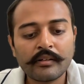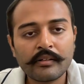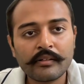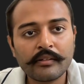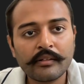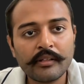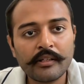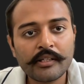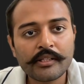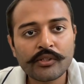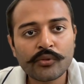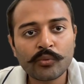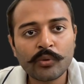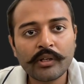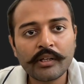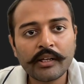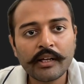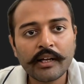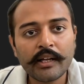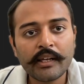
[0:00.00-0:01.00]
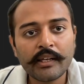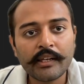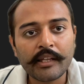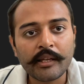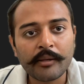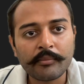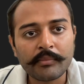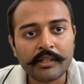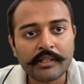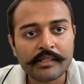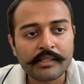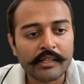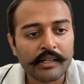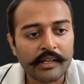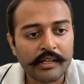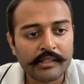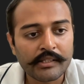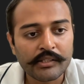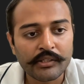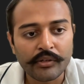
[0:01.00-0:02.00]
This one I'll name this
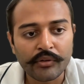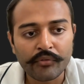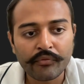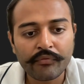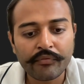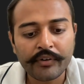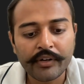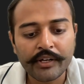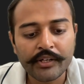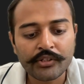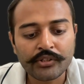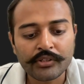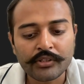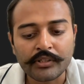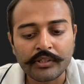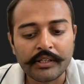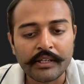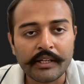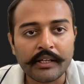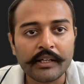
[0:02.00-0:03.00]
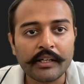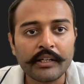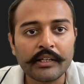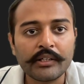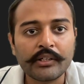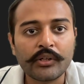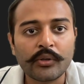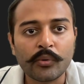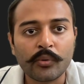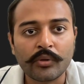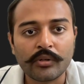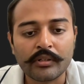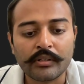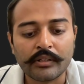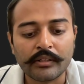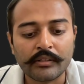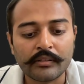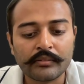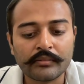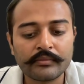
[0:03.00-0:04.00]
as refresh DL
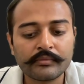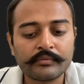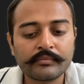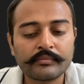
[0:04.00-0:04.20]
token.